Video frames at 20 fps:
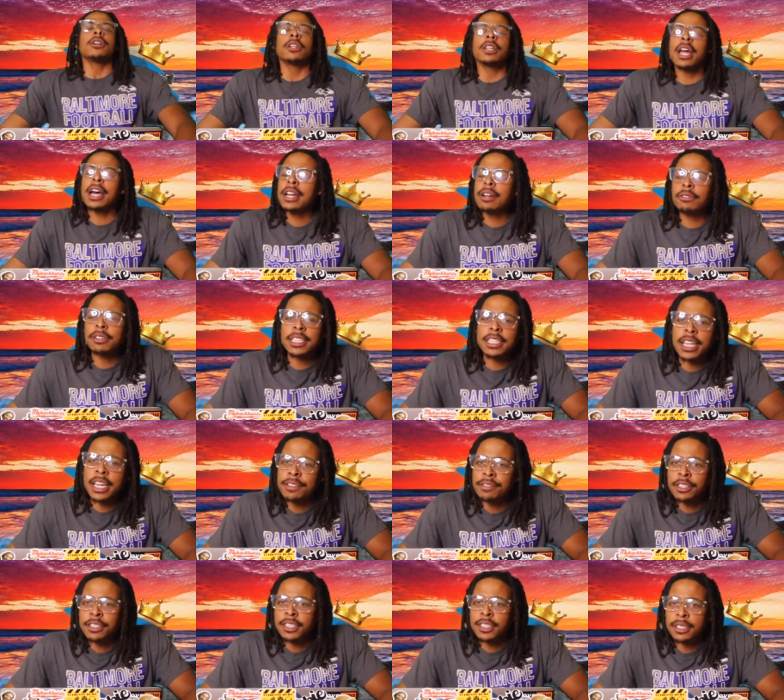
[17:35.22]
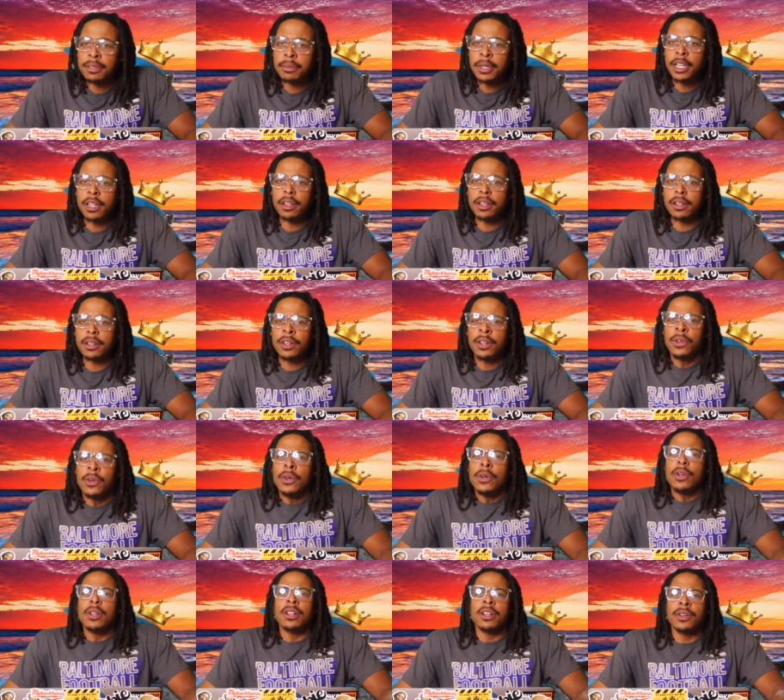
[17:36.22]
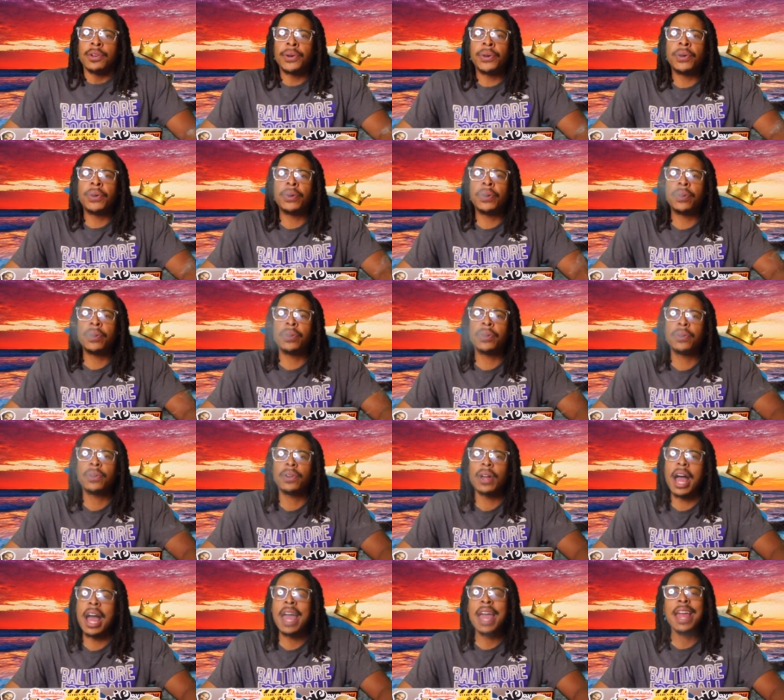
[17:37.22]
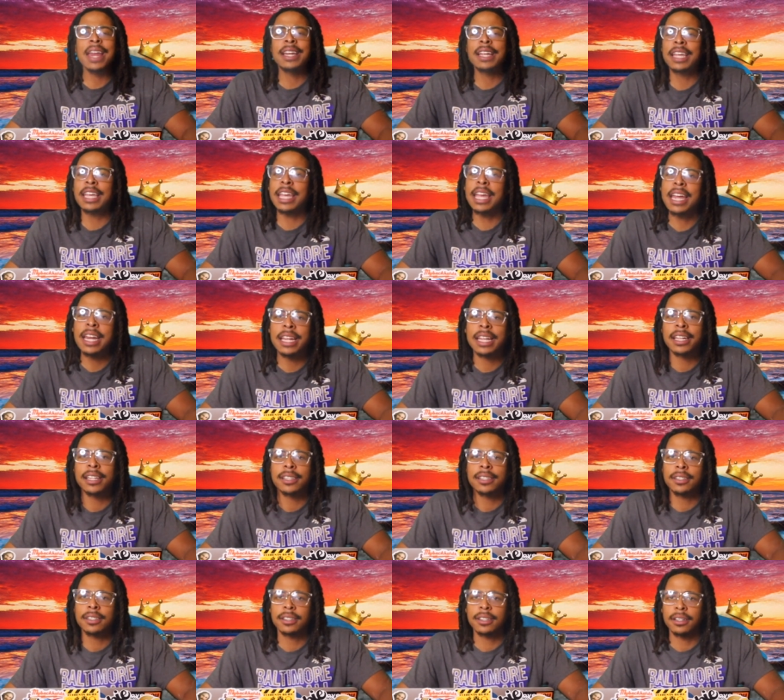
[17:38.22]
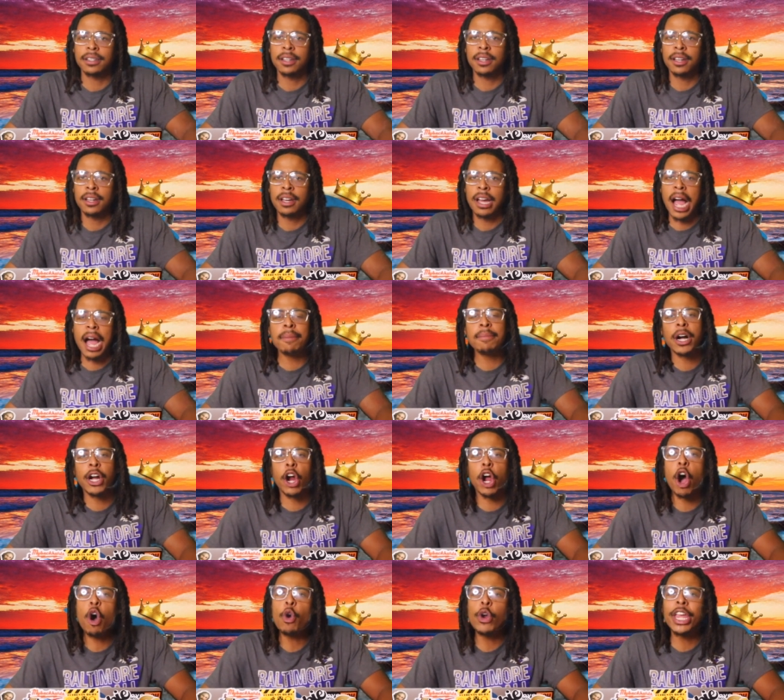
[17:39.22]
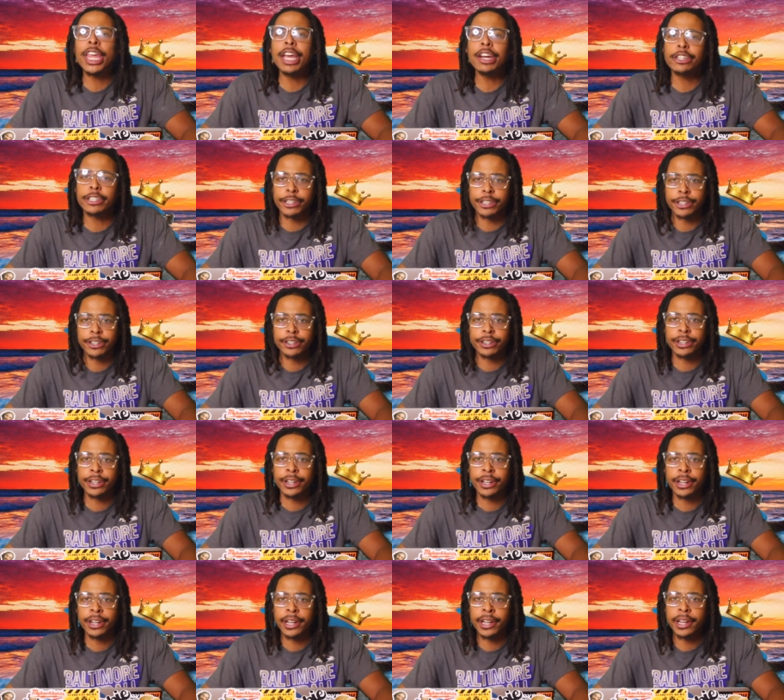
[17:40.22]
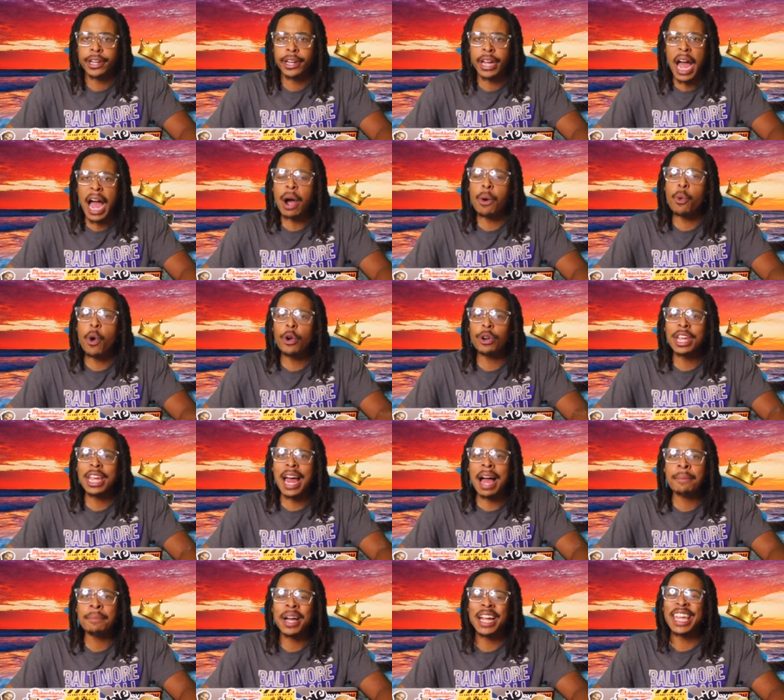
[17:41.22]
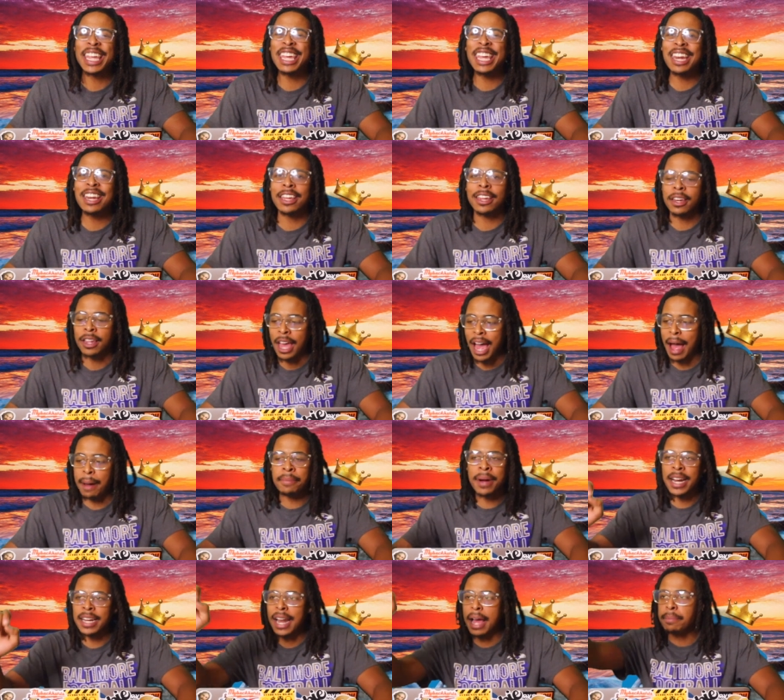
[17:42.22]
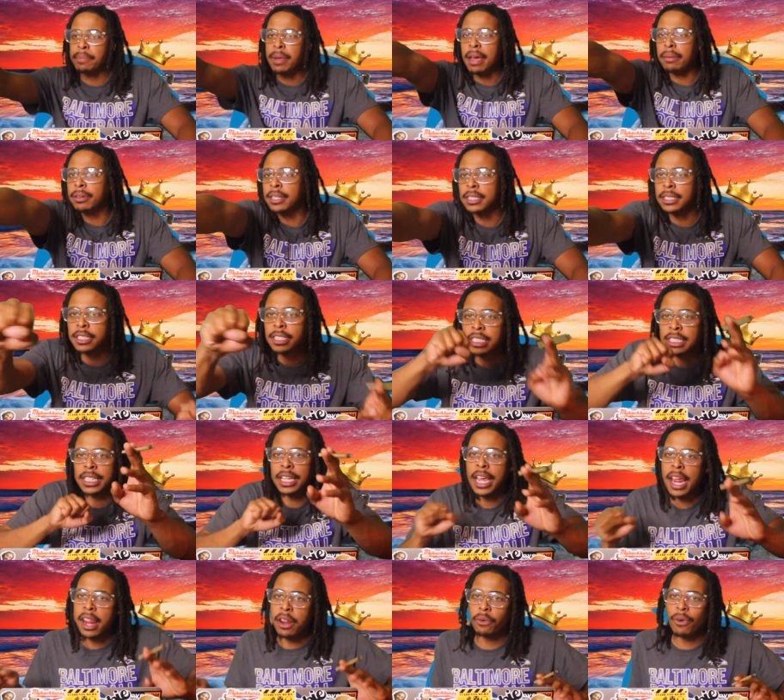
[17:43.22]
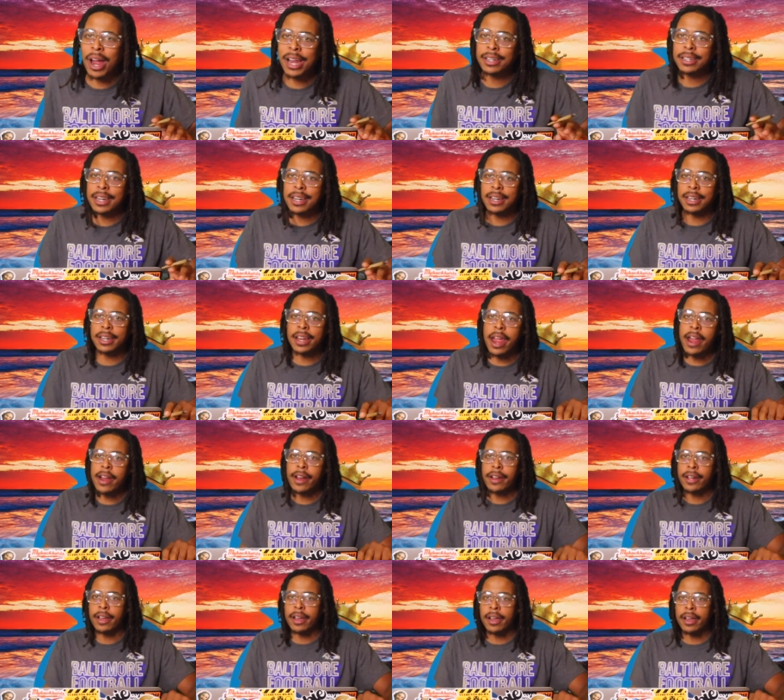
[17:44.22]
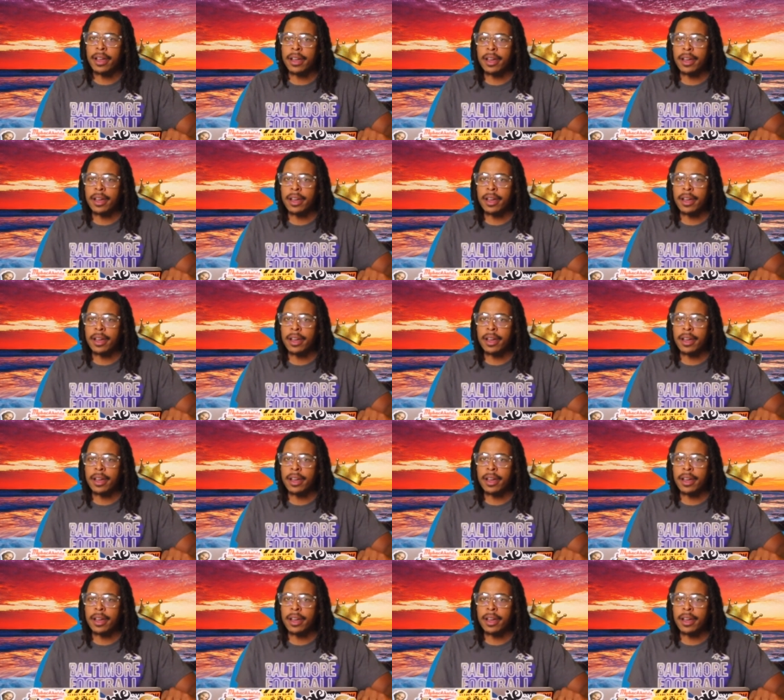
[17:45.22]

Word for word: Nothing was given to me. I had to get it. I'm a go getter. I want it, I'm gonna get it. I might not be able to just get it right then and there.